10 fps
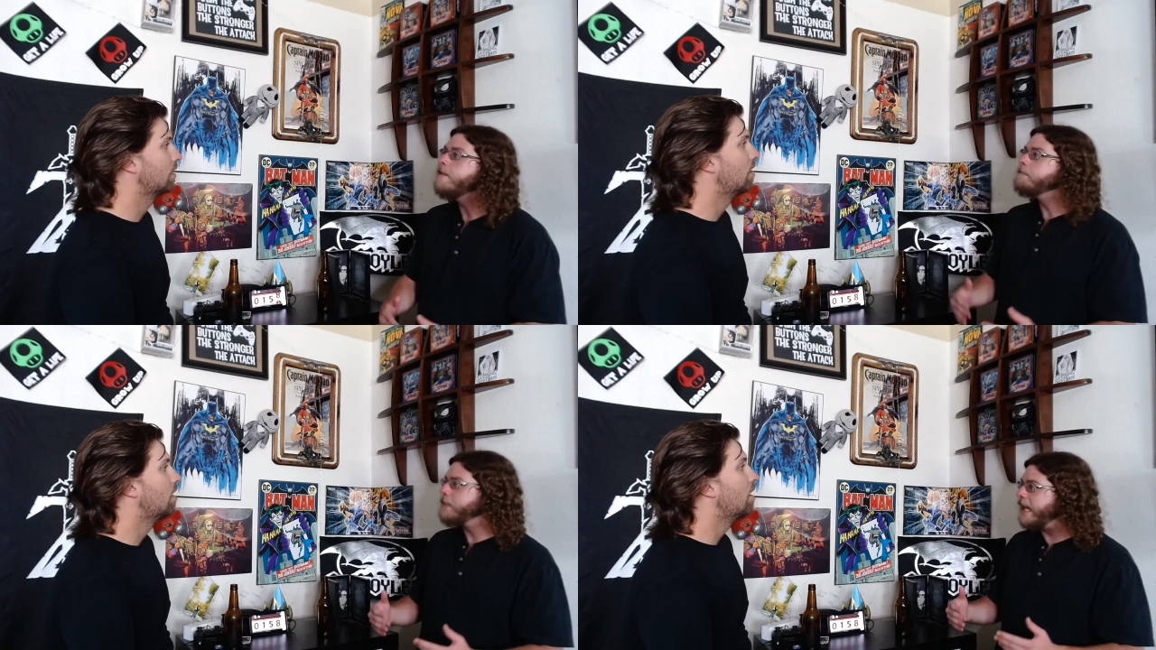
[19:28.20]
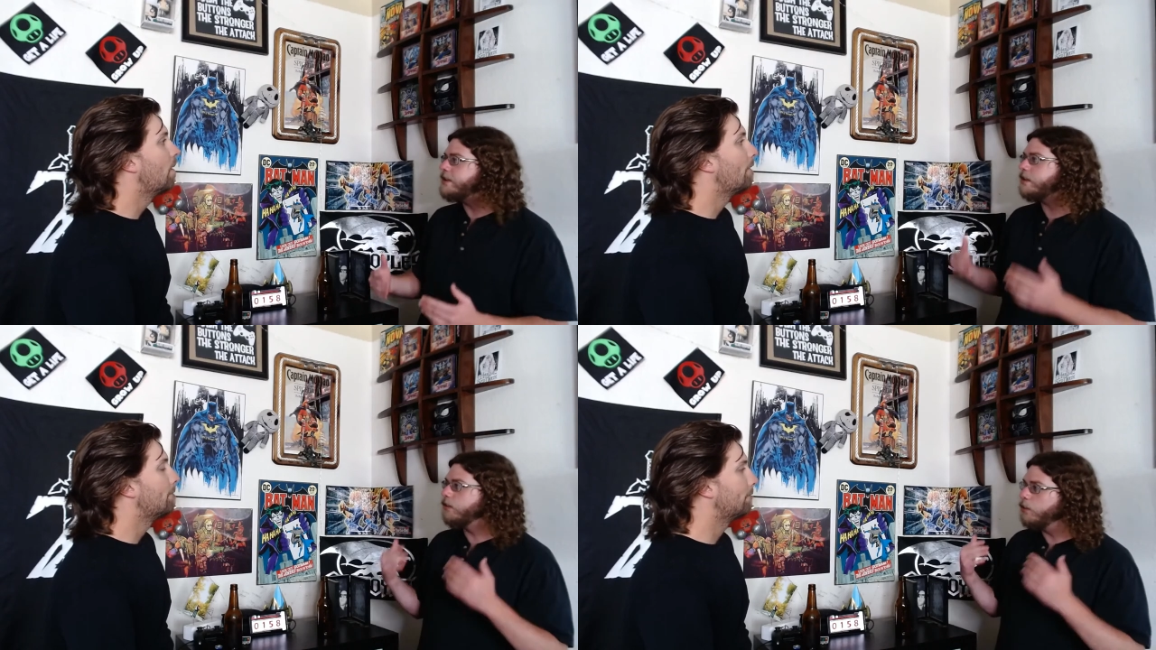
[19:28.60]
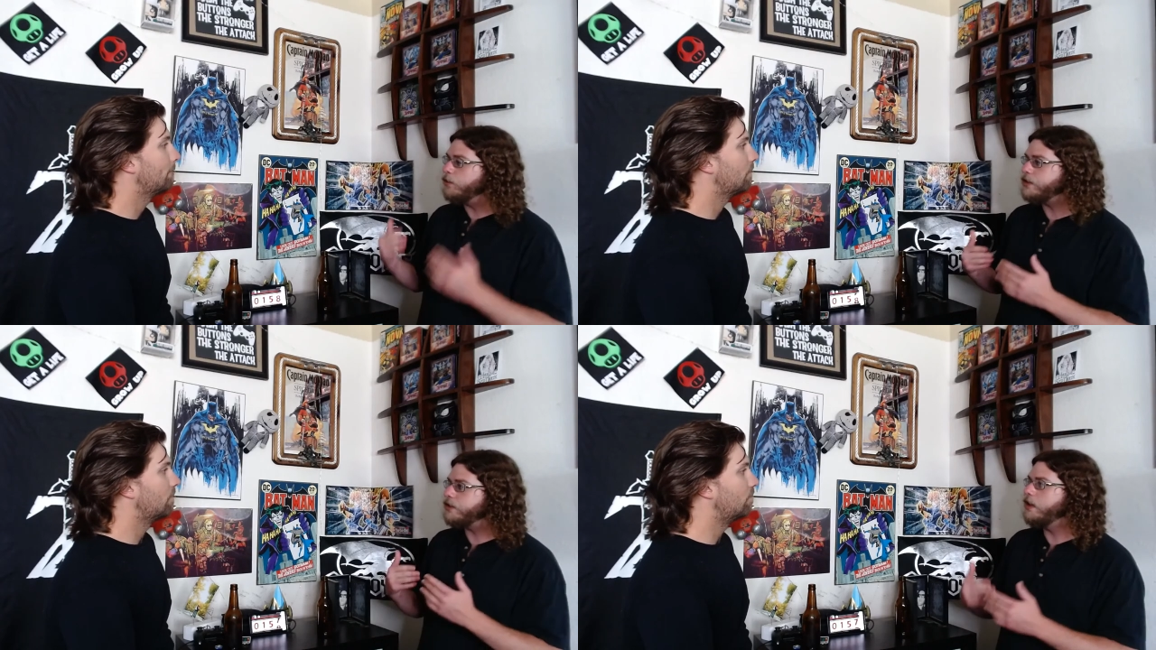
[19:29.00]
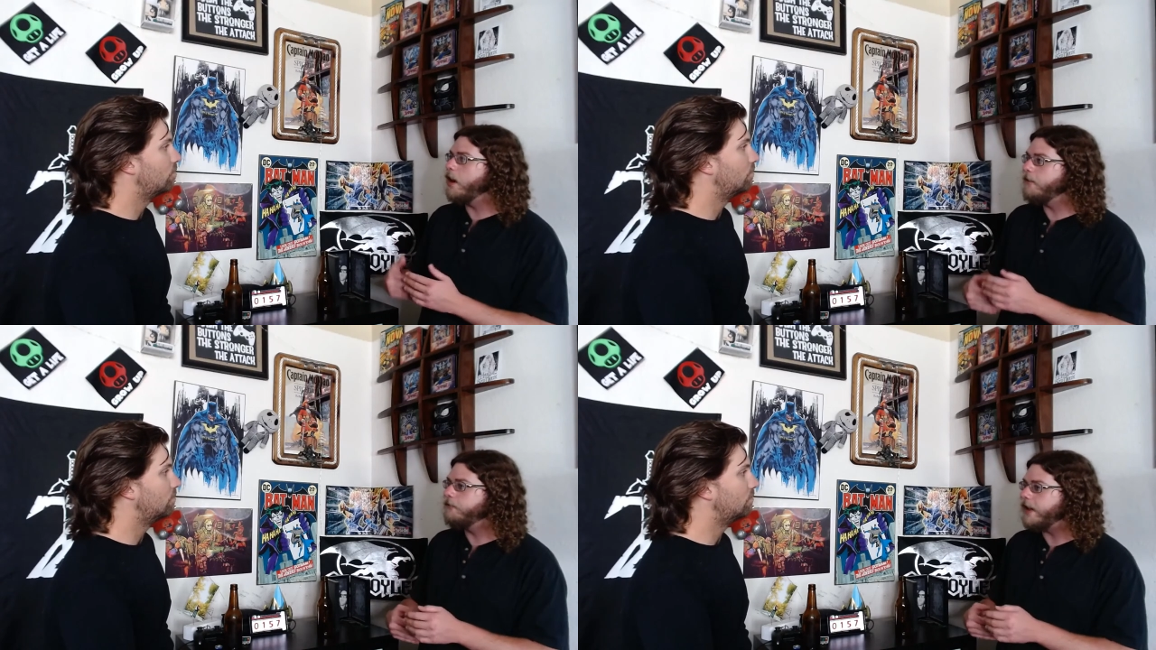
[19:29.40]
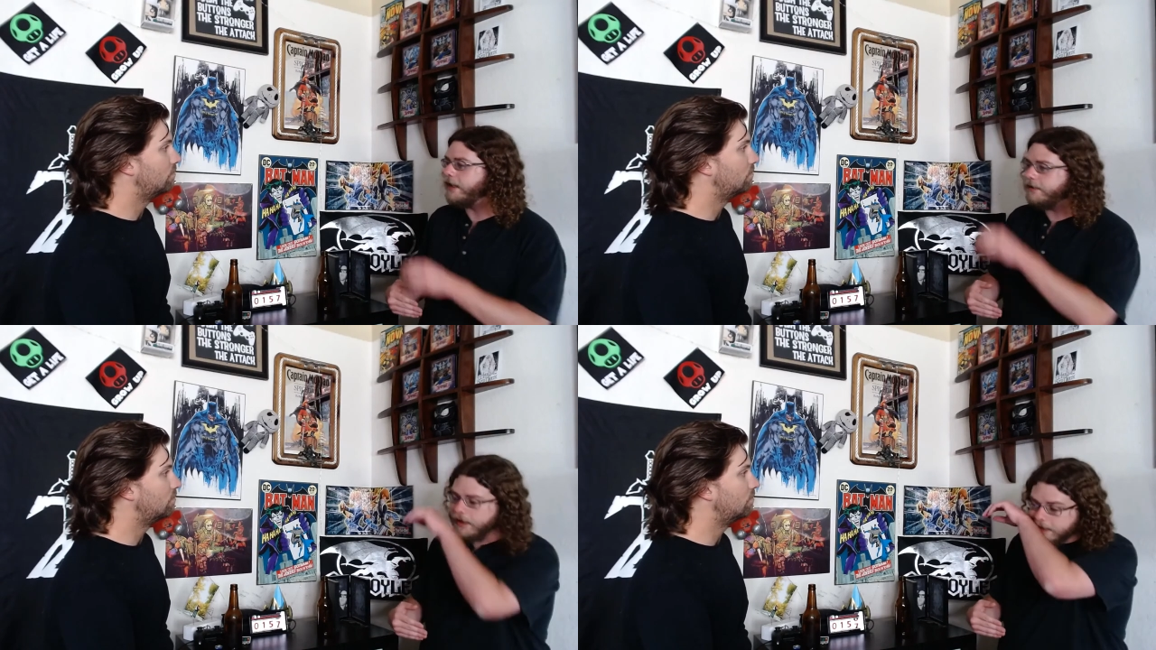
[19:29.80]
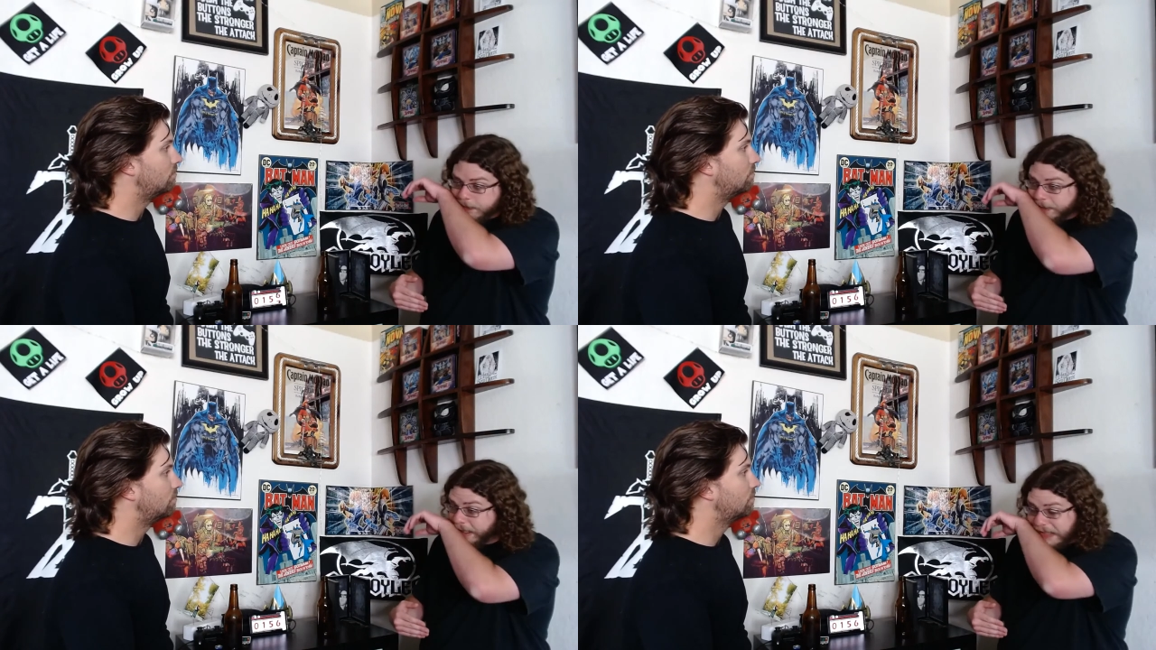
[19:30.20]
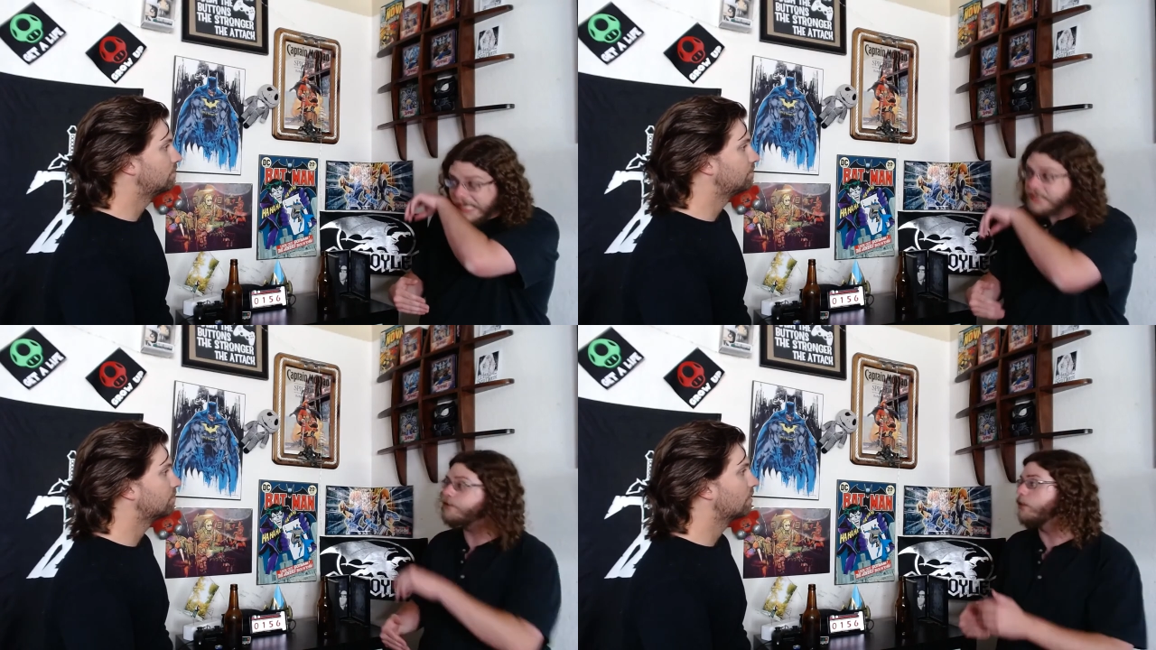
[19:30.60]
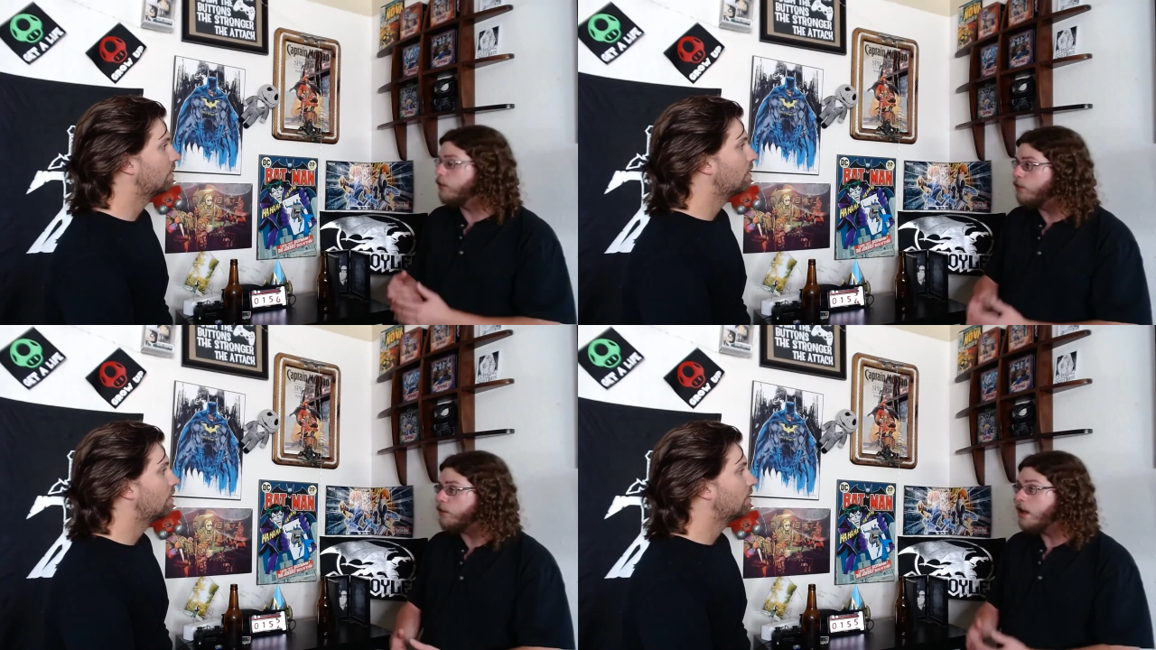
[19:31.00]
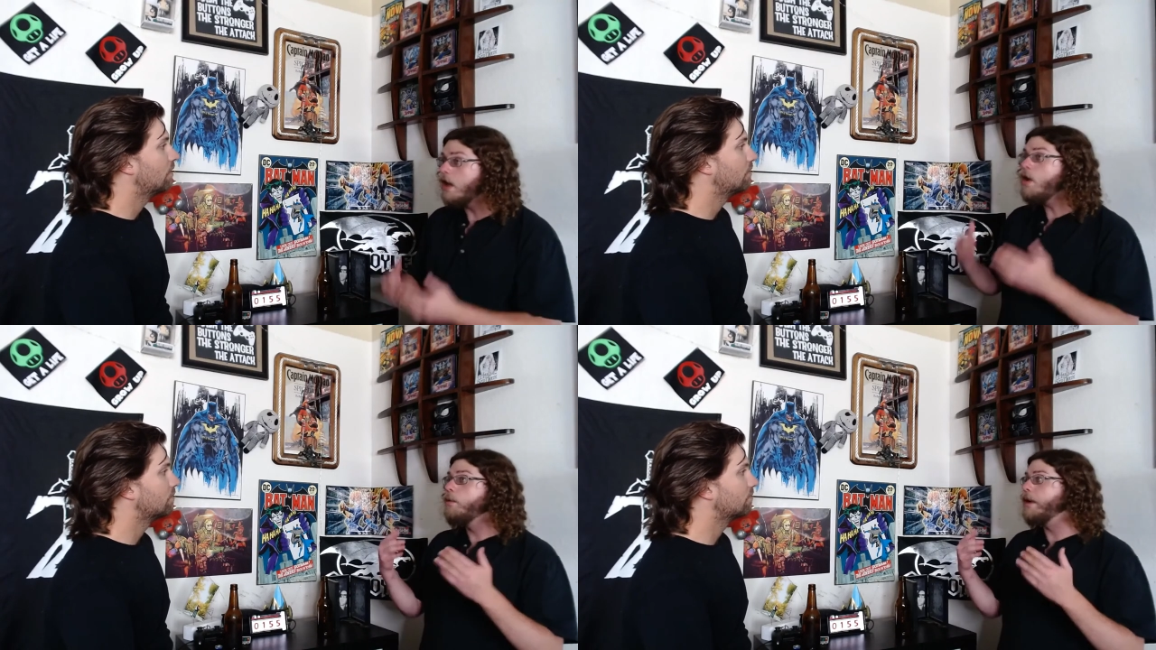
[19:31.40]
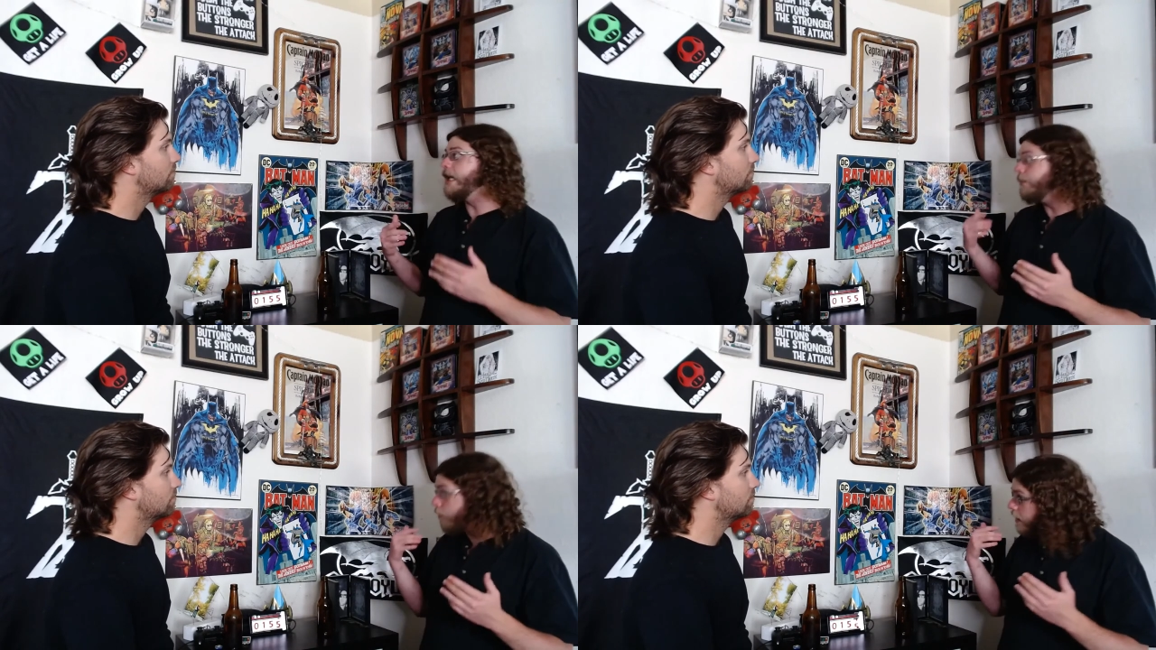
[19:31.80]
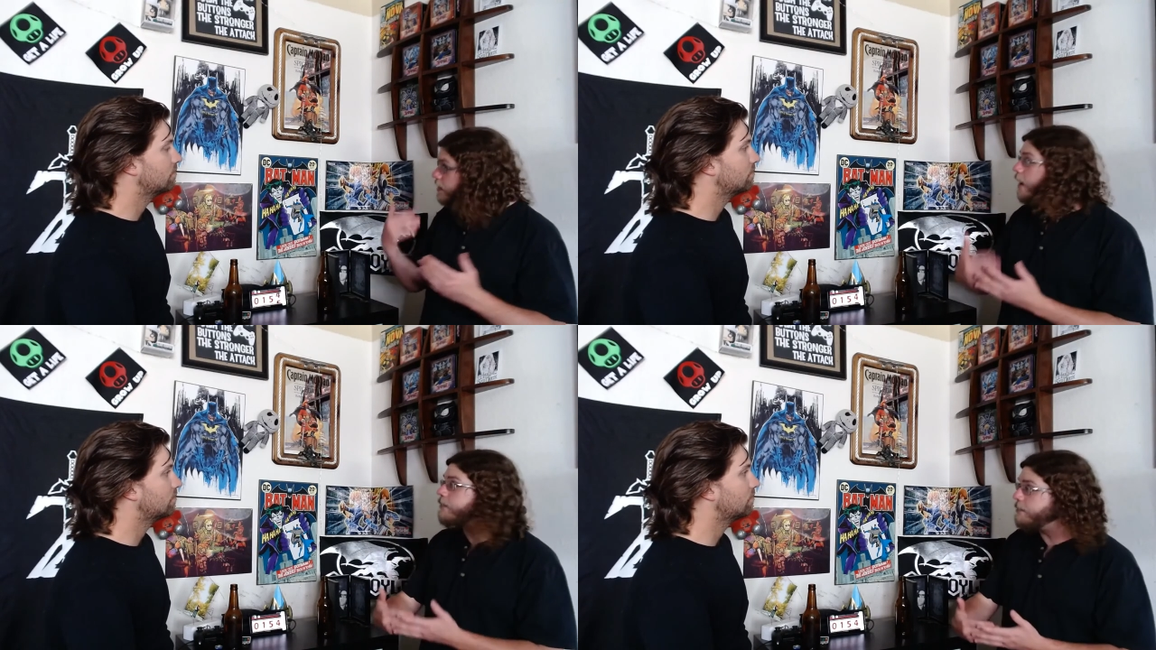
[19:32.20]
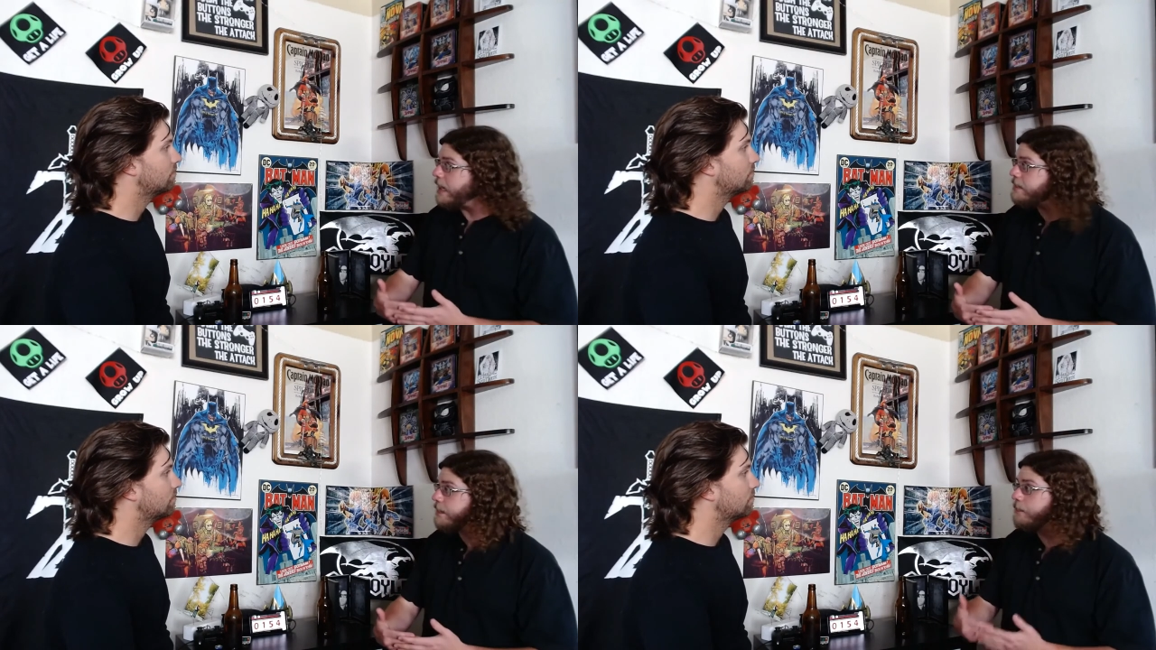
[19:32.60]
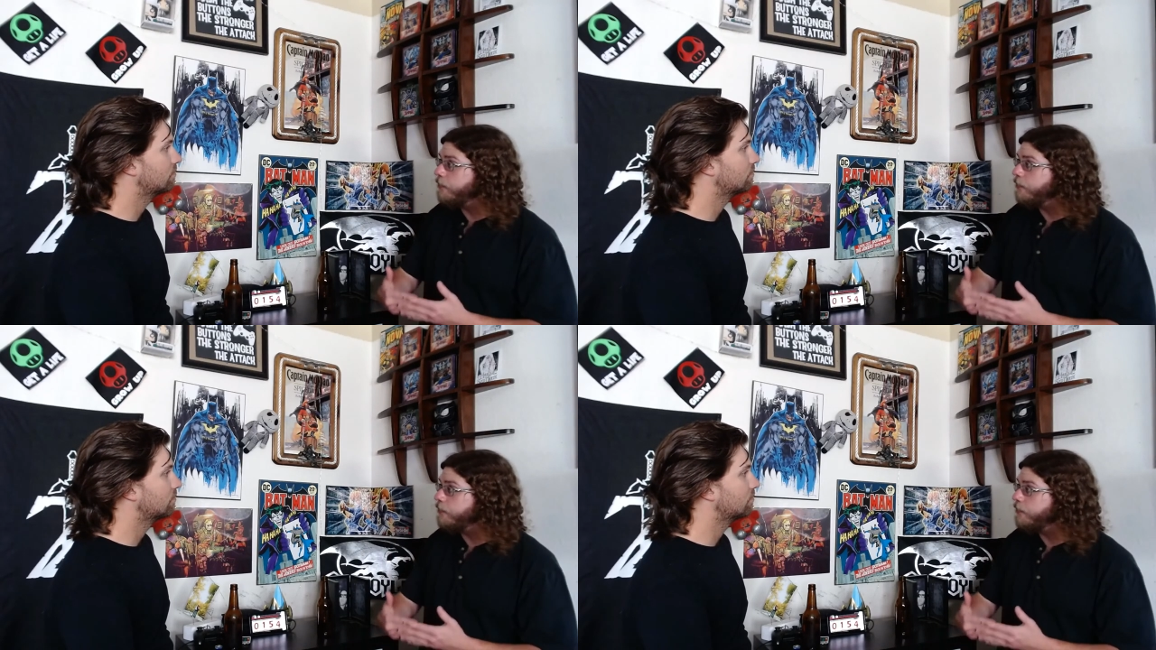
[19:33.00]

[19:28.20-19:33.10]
Speaker 1: it's Luke's, you know, it's a big test for Luke when he runs off to Bespin before